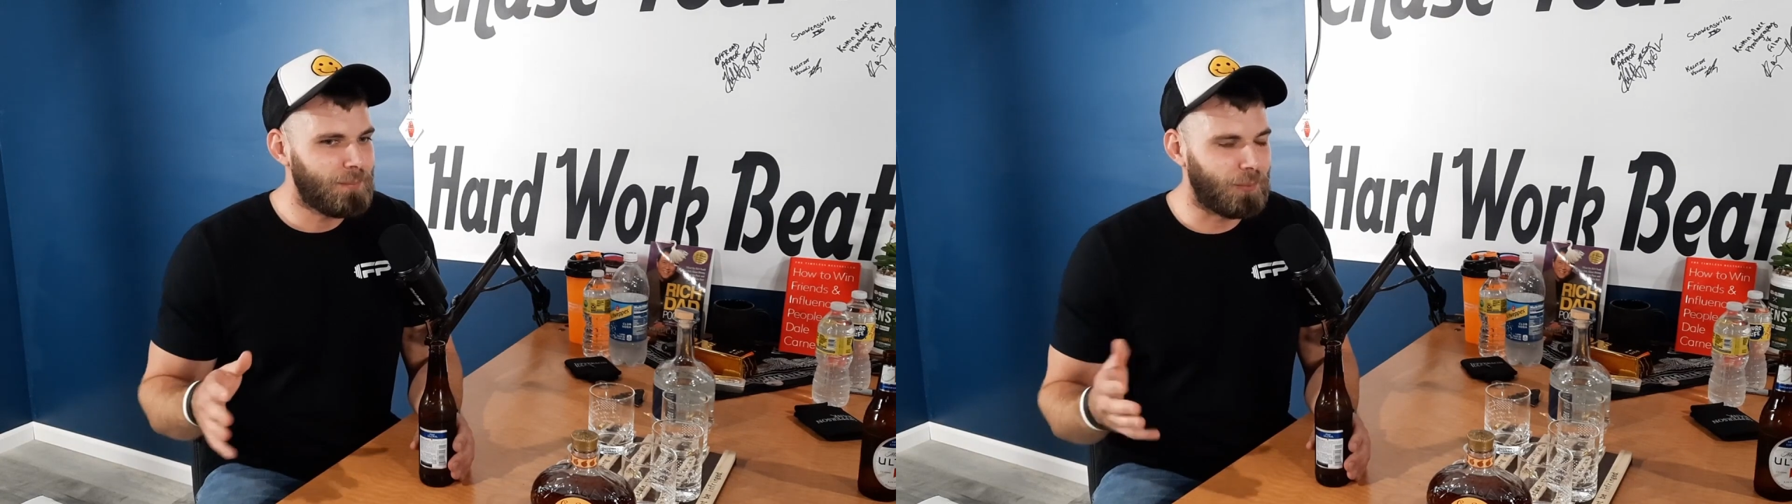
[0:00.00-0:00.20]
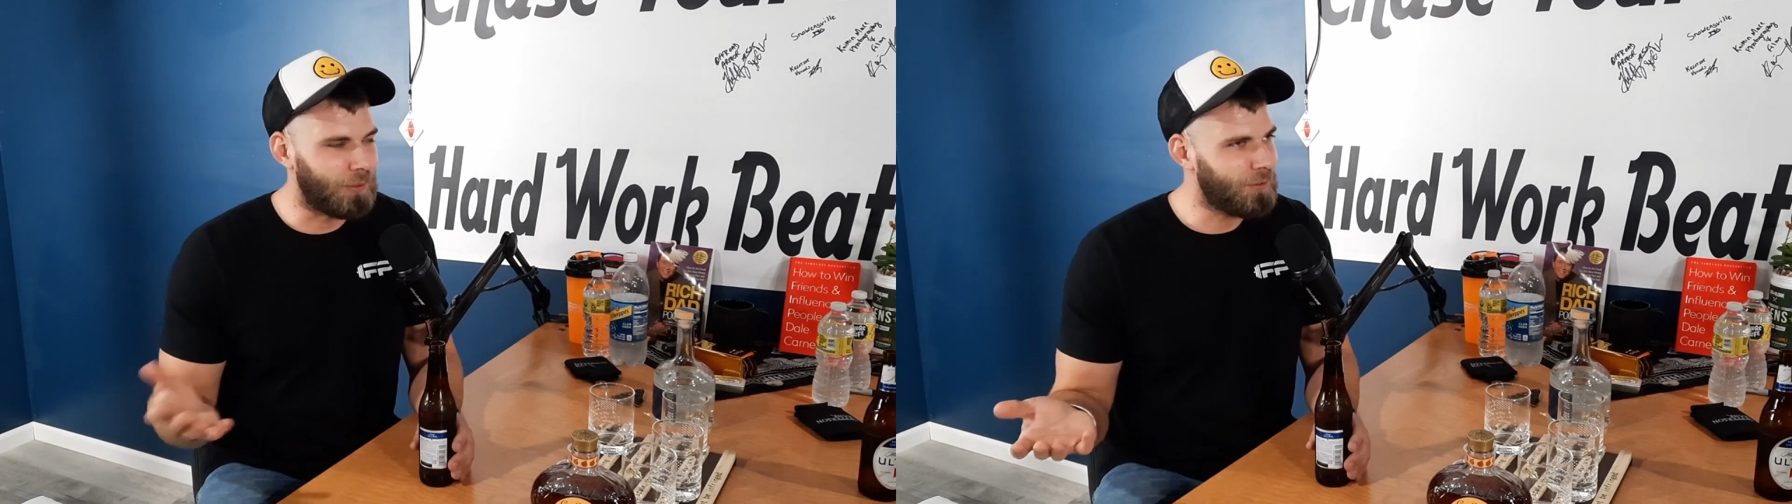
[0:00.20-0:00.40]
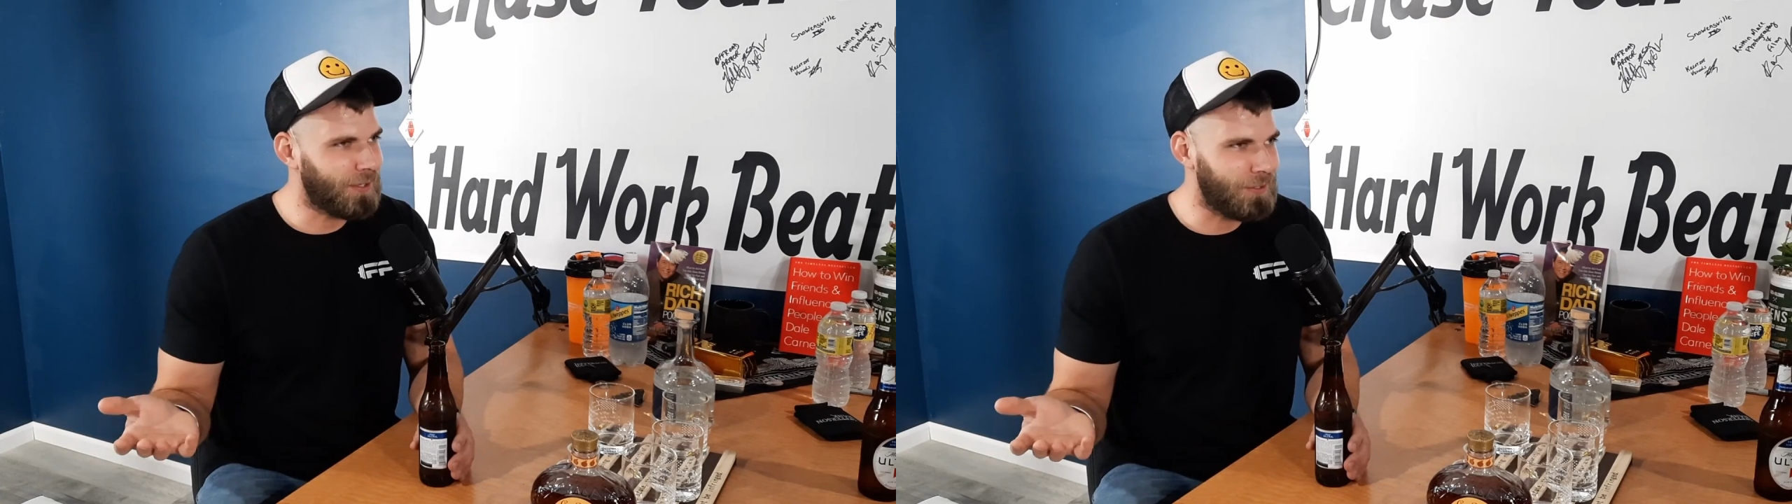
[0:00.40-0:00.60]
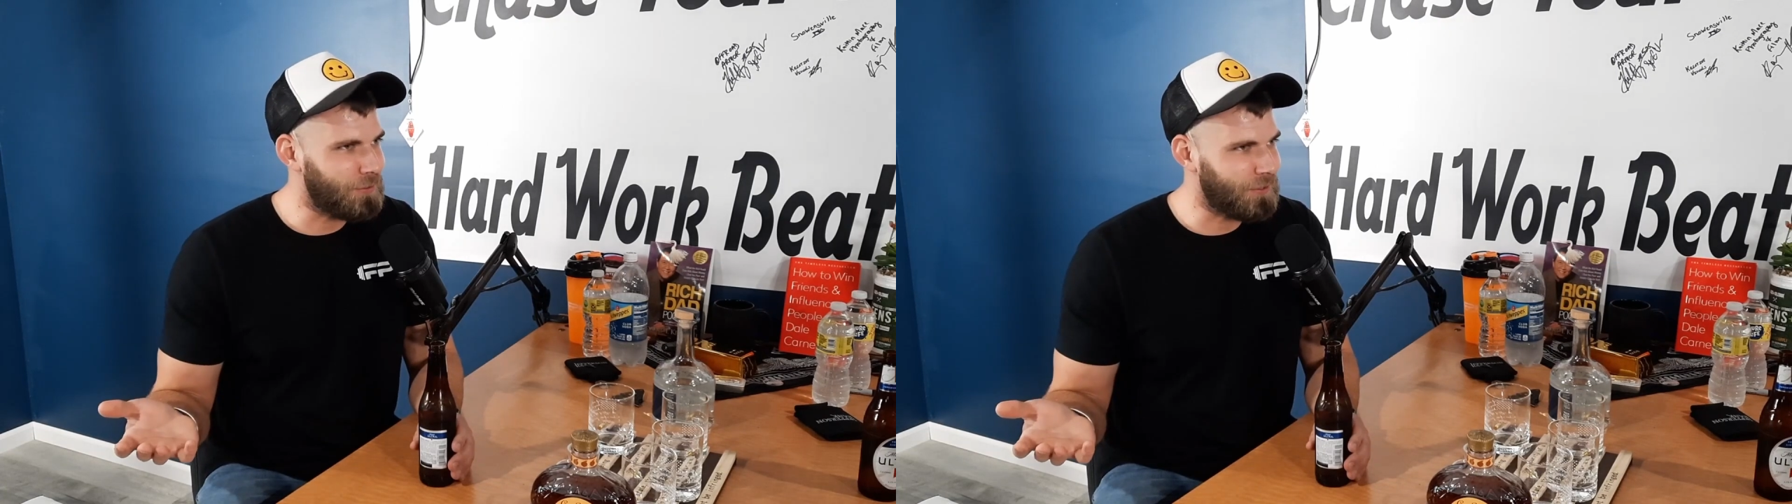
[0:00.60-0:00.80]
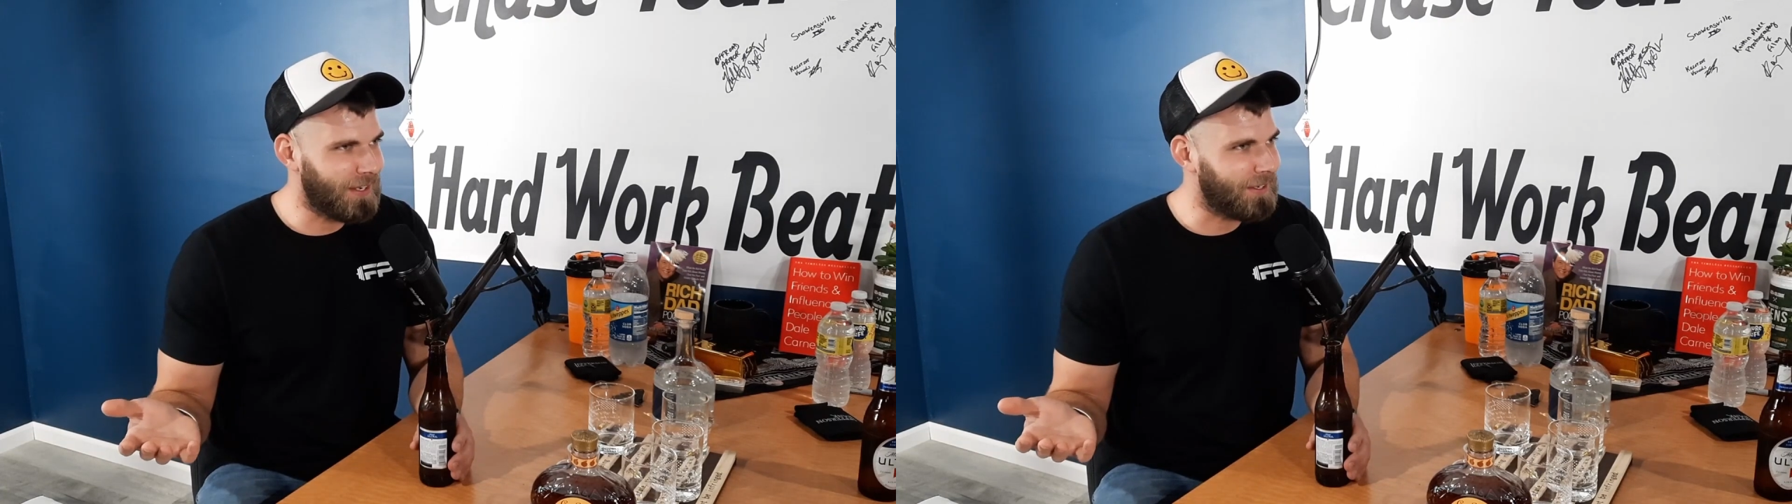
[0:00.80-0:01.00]
But it looks like you
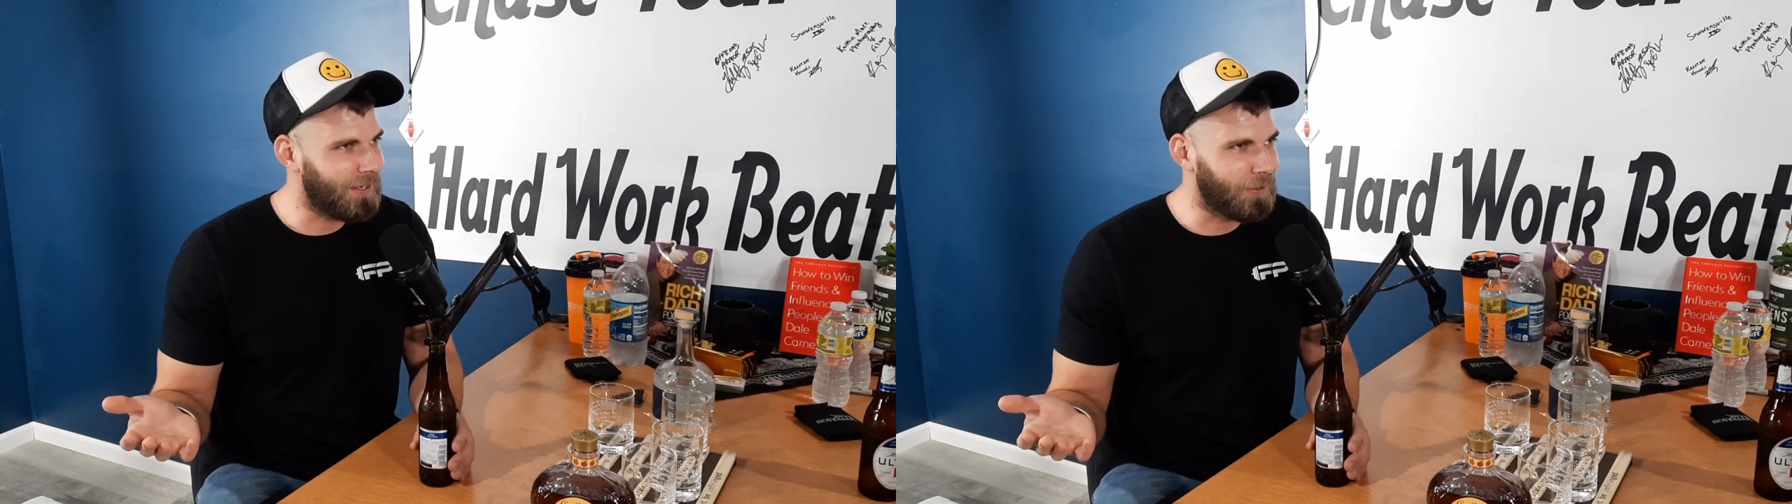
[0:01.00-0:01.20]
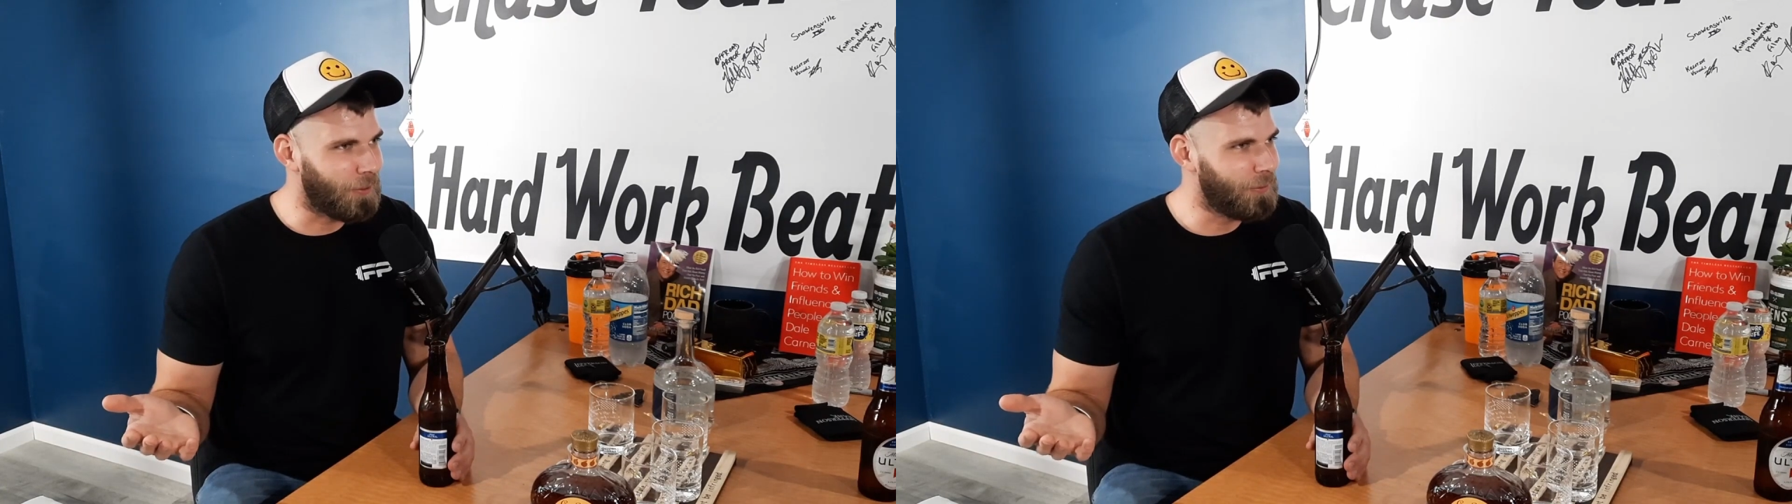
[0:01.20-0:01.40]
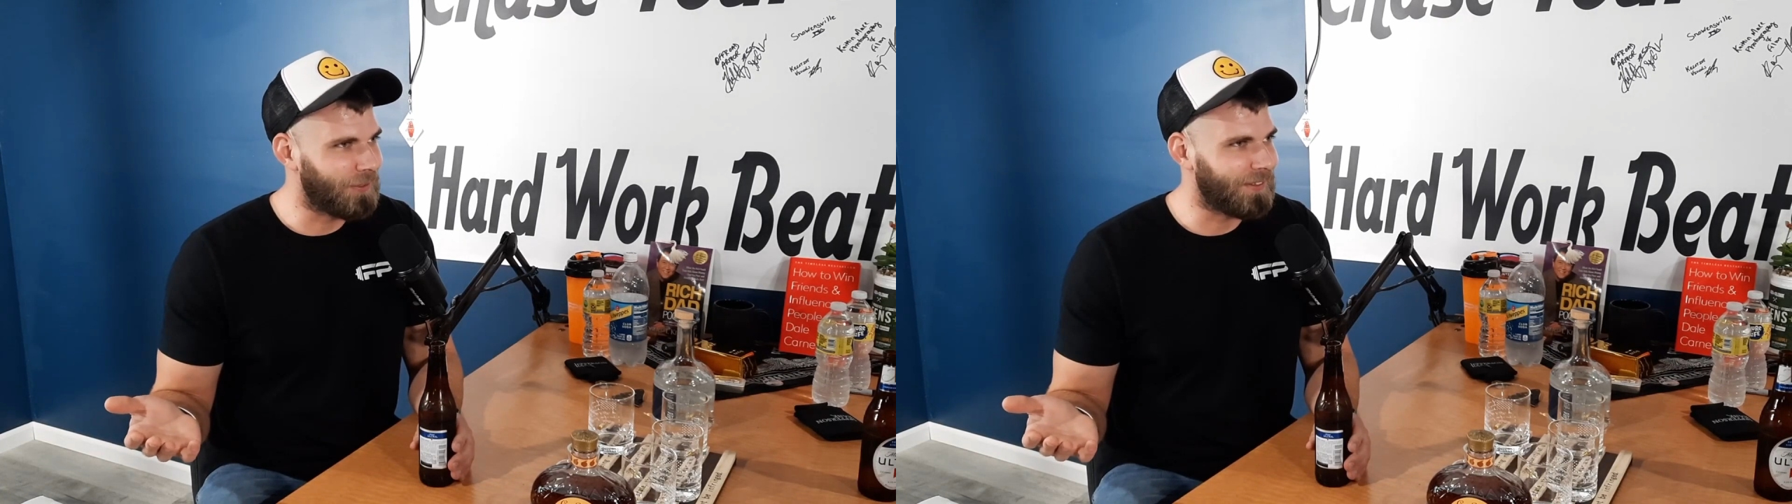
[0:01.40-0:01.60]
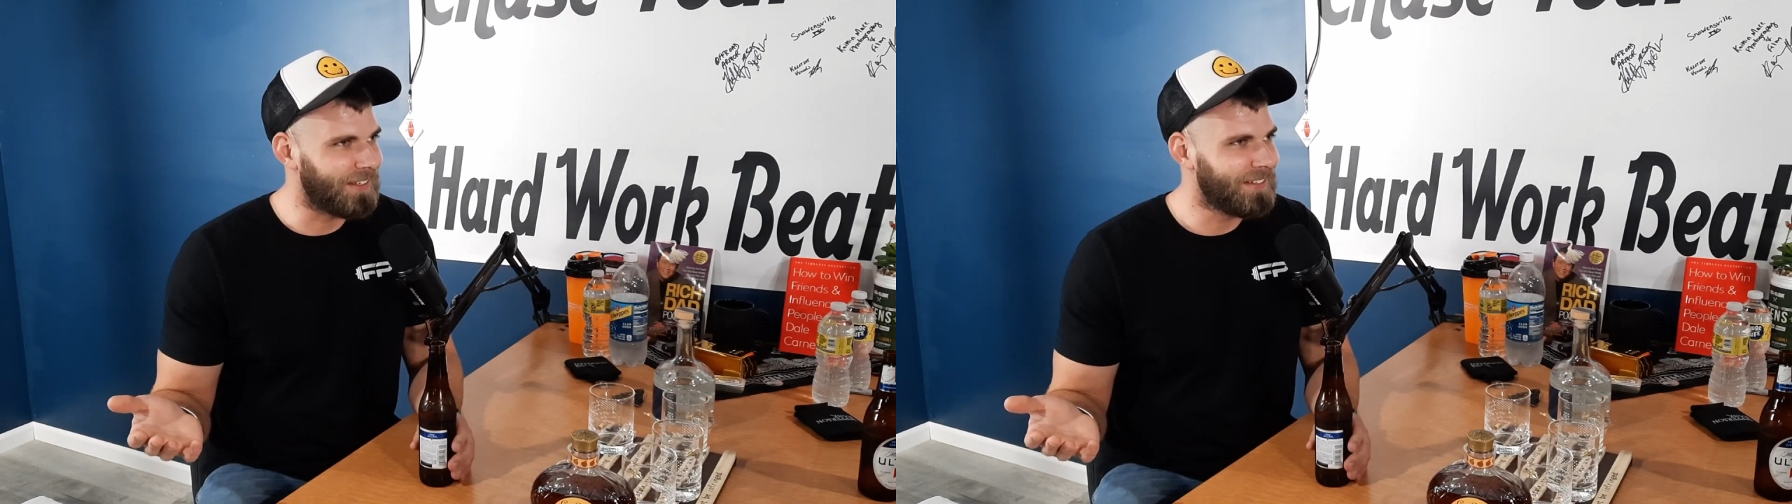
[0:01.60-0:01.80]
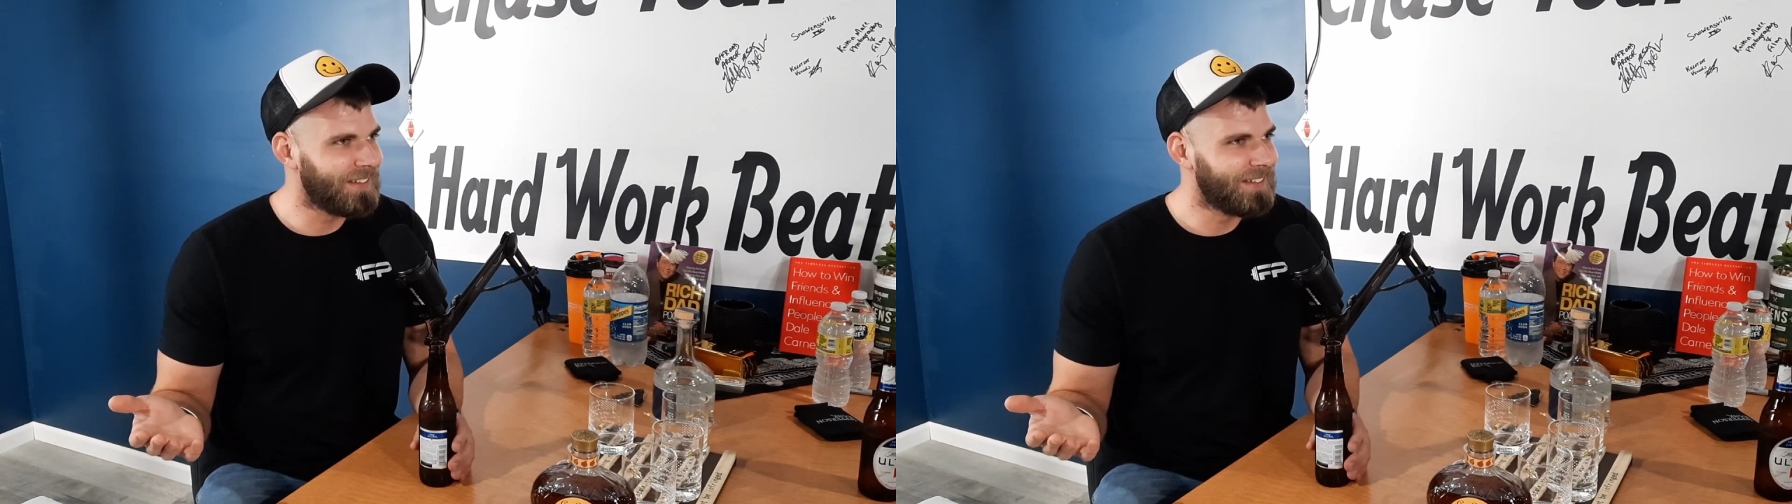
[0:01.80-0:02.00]
just had to cut a hole in
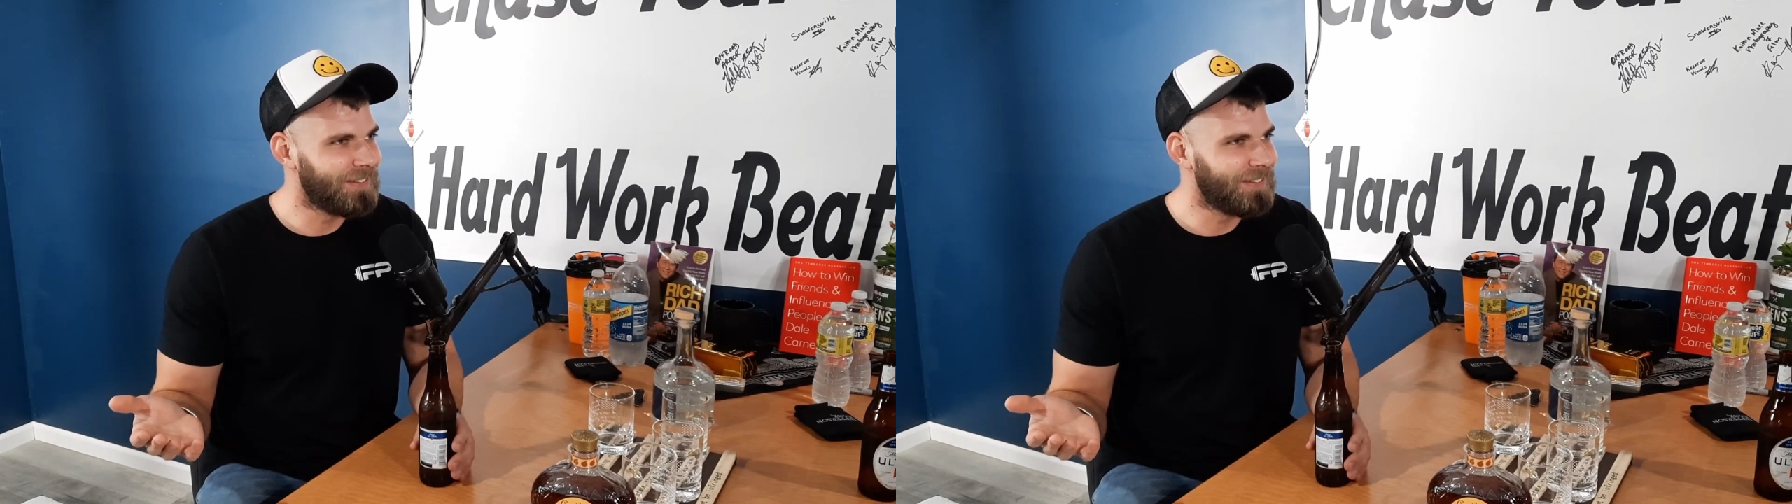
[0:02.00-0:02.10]
it.